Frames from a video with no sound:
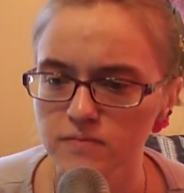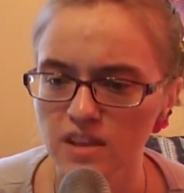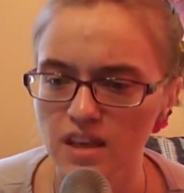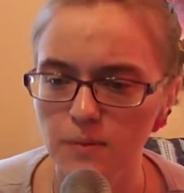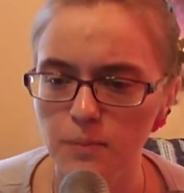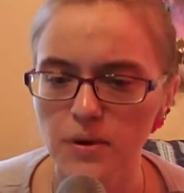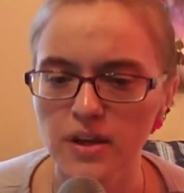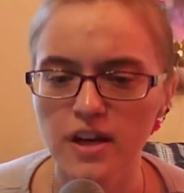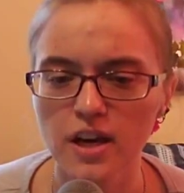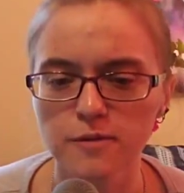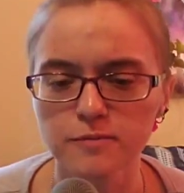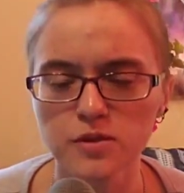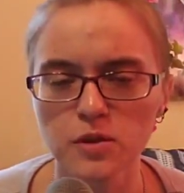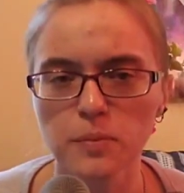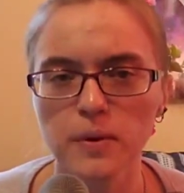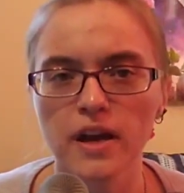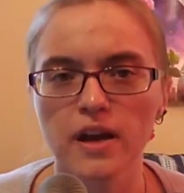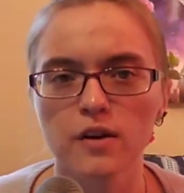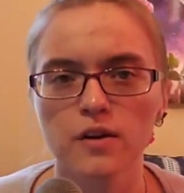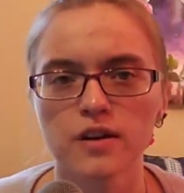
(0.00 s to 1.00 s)
It becomes
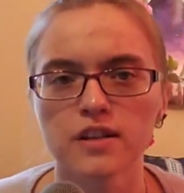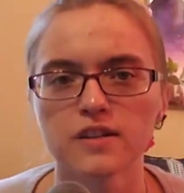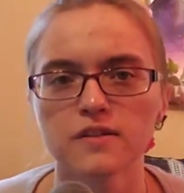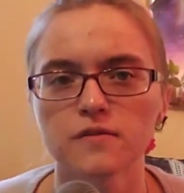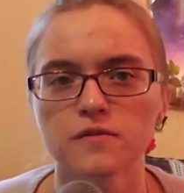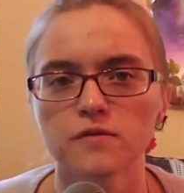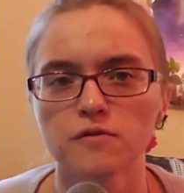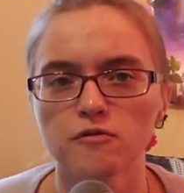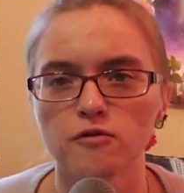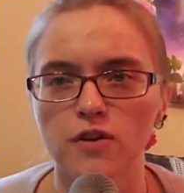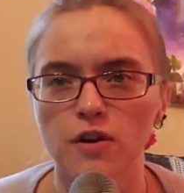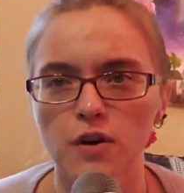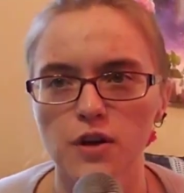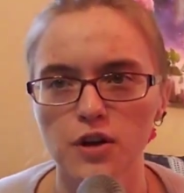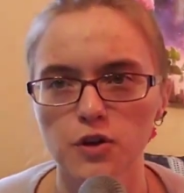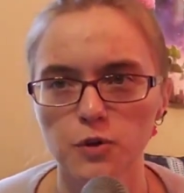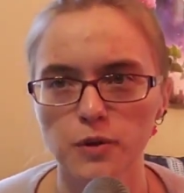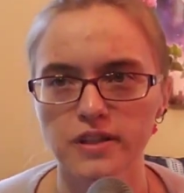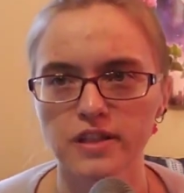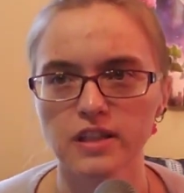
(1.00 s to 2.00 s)
apparent very
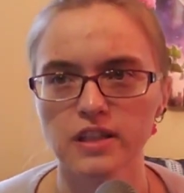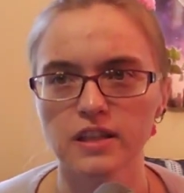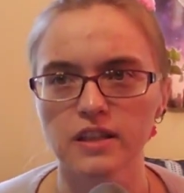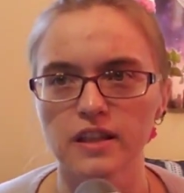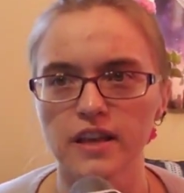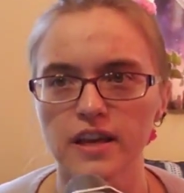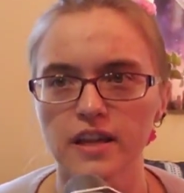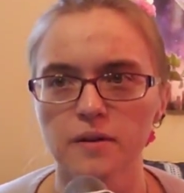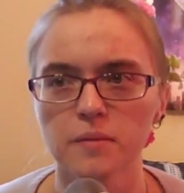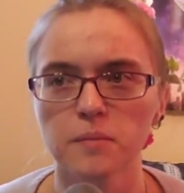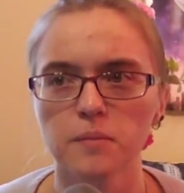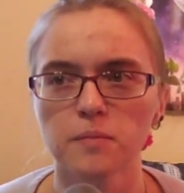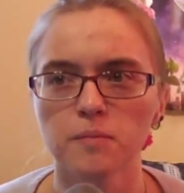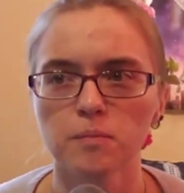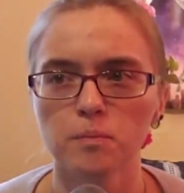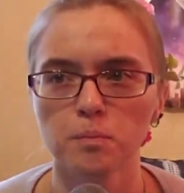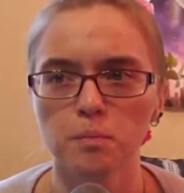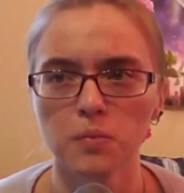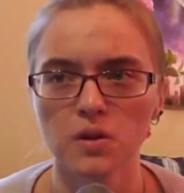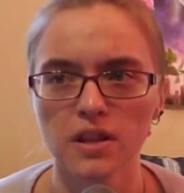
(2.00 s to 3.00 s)
quickly that
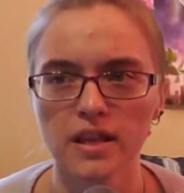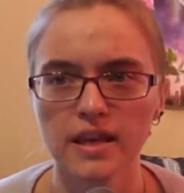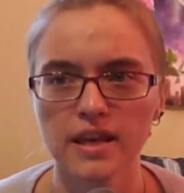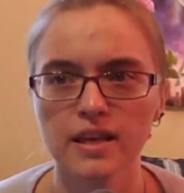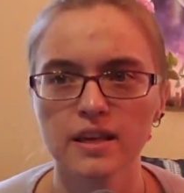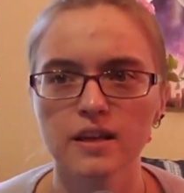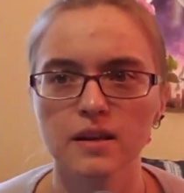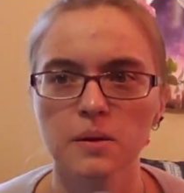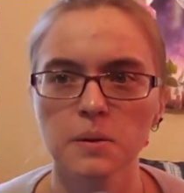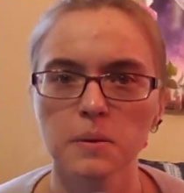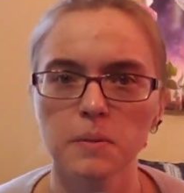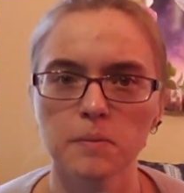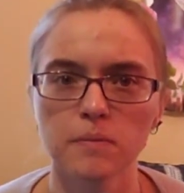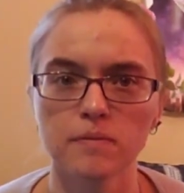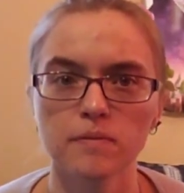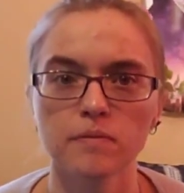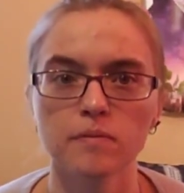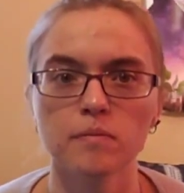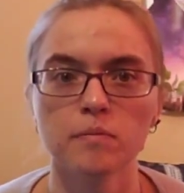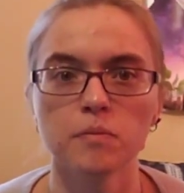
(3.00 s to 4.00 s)
Blake
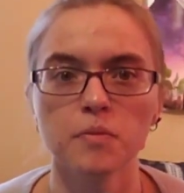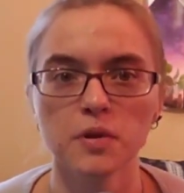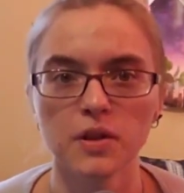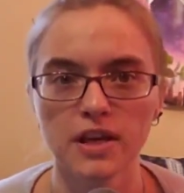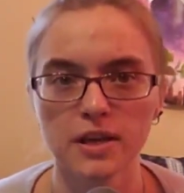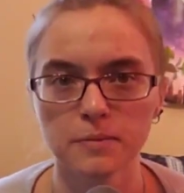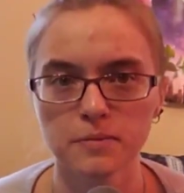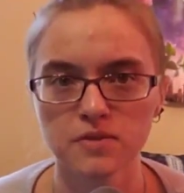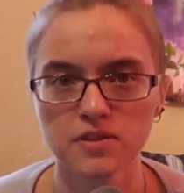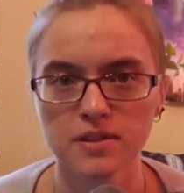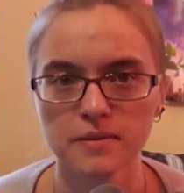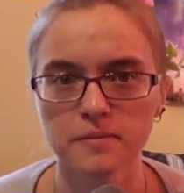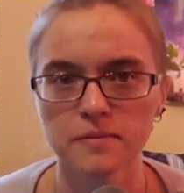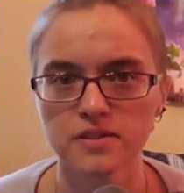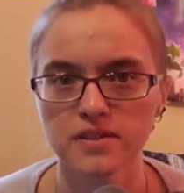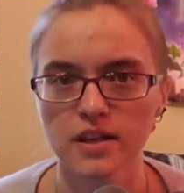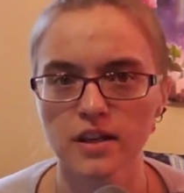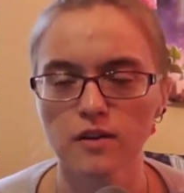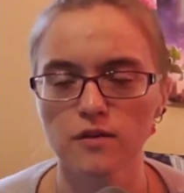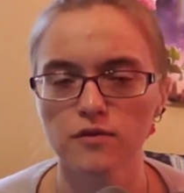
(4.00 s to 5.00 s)
blames
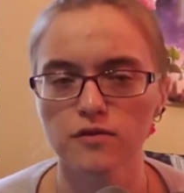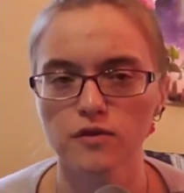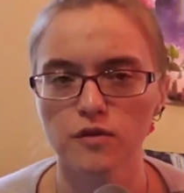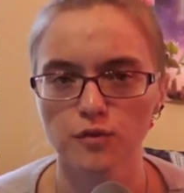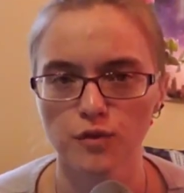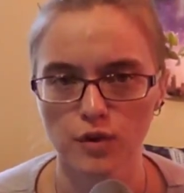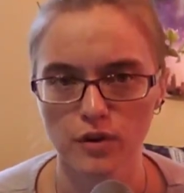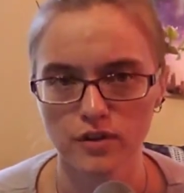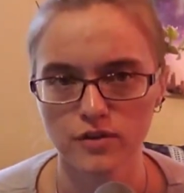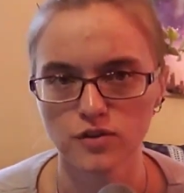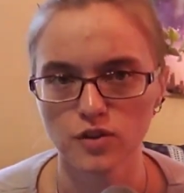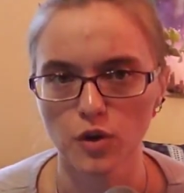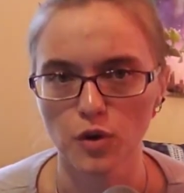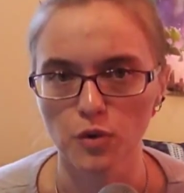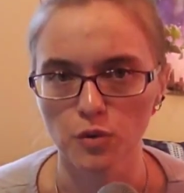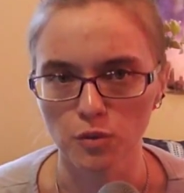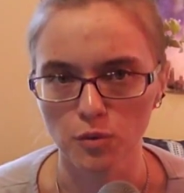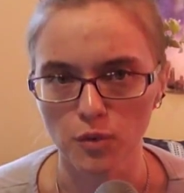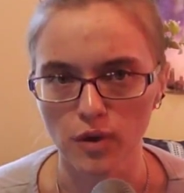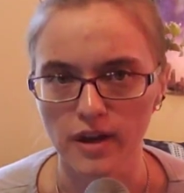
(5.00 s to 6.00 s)
himself for his
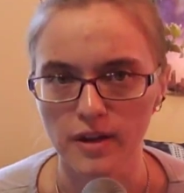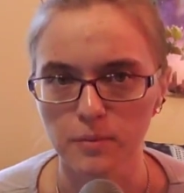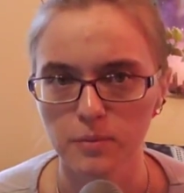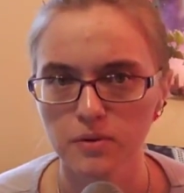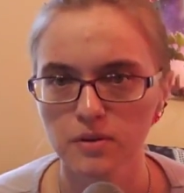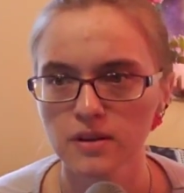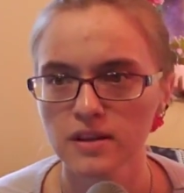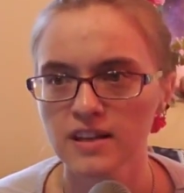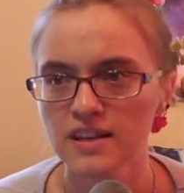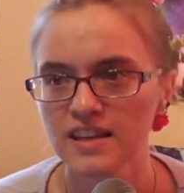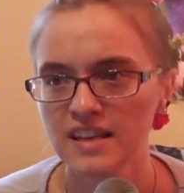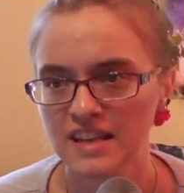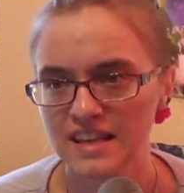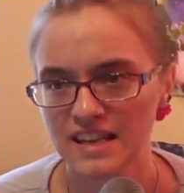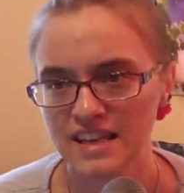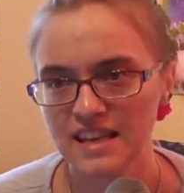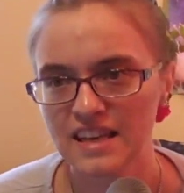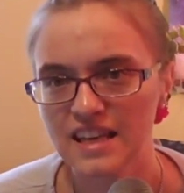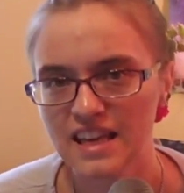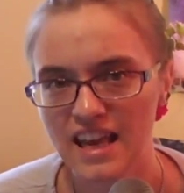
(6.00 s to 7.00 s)
own rape
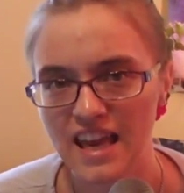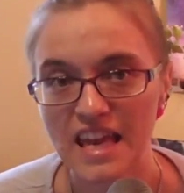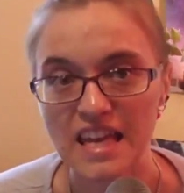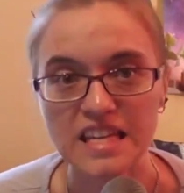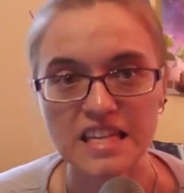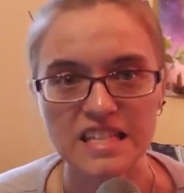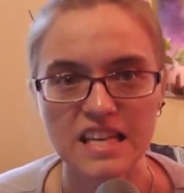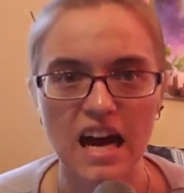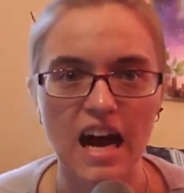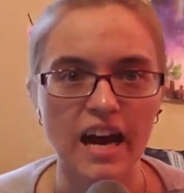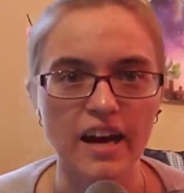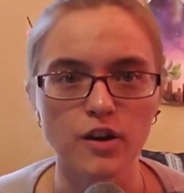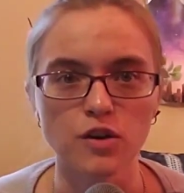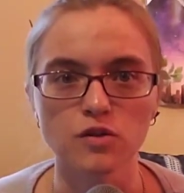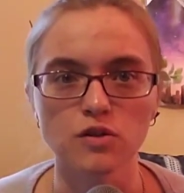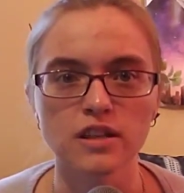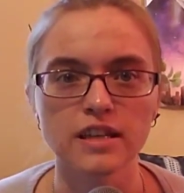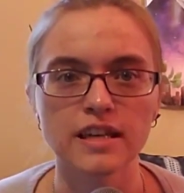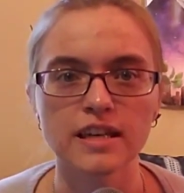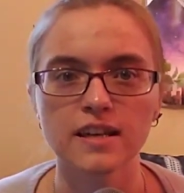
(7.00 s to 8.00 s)

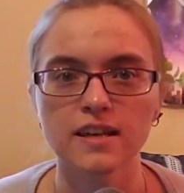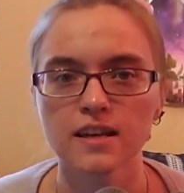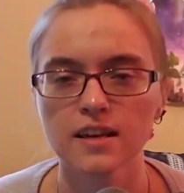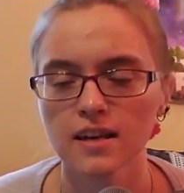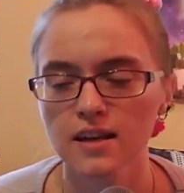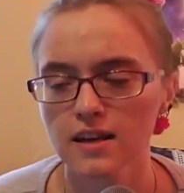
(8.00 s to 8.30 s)
entirely.